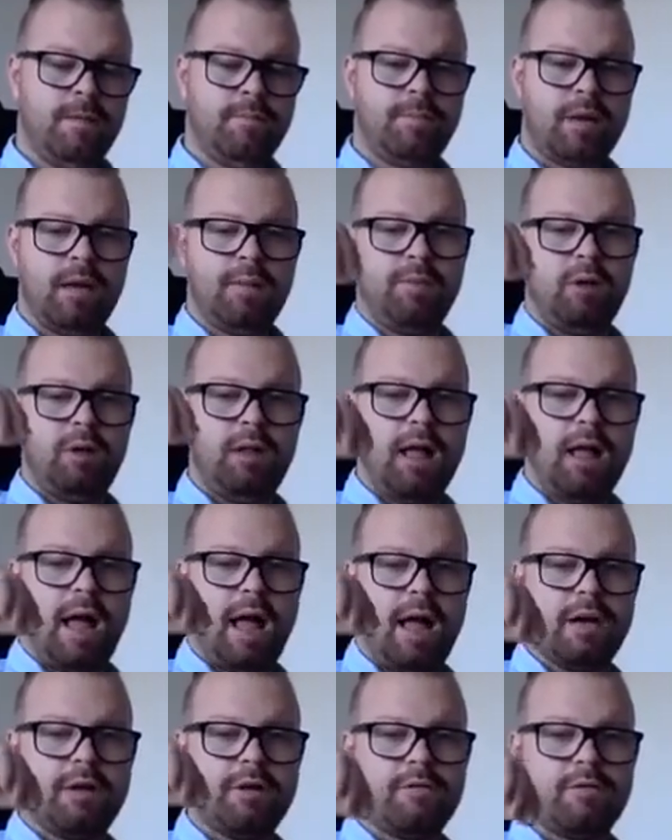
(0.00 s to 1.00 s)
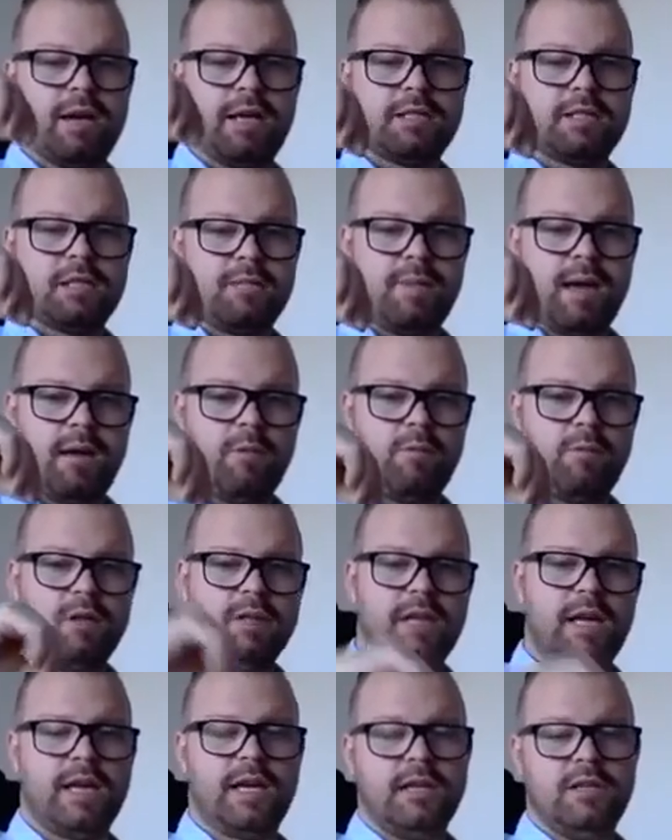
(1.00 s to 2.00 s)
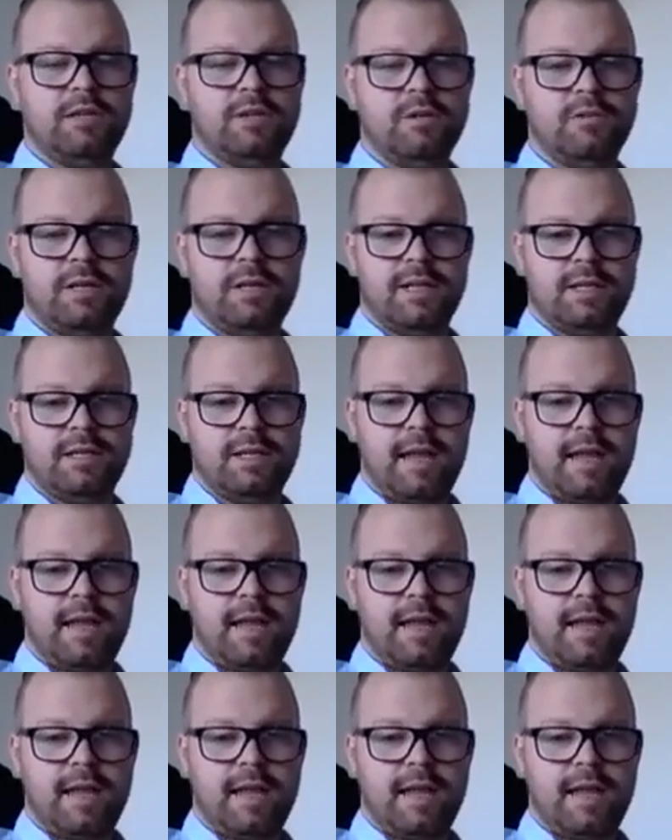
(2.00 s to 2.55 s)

People underestimate what they can do in a